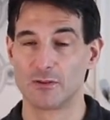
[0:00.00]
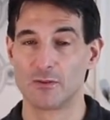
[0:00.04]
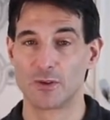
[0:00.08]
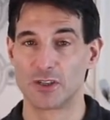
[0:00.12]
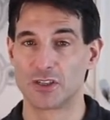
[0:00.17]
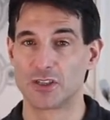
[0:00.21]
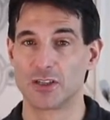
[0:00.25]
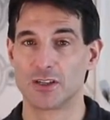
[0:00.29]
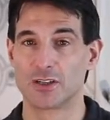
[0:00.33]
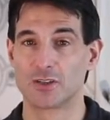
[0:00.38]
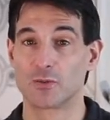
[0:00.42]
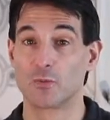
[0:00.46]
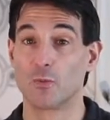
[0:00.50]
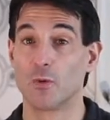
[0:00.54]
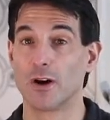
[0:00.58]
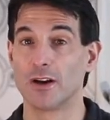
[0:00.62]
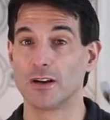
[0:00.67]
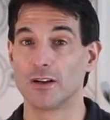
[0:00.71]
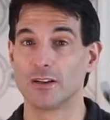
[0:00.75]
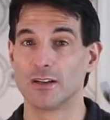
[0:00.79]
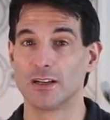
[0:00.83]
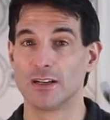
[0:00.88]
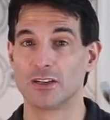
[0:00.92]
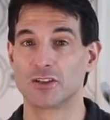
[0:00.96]
which is
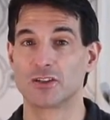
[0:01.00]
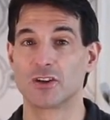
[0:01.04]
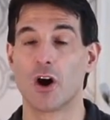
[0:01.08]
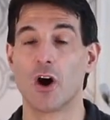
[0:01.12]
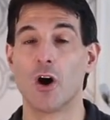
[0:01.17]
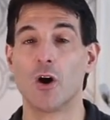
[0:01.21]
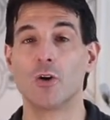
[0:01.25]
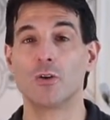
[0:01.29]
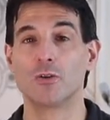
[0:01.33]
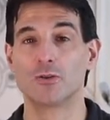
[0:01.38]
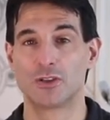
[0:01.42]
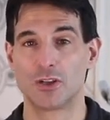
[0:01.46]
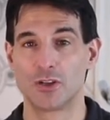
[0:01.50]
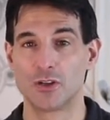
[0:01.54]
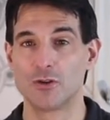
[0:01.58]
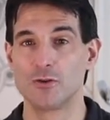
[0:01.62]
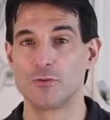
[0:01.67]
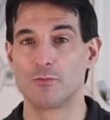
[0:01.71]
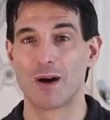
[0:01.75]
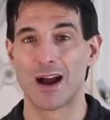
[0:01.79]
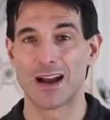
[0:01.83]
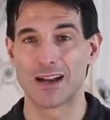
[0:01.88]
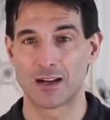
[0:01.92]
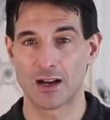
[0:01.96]
what is owed to you by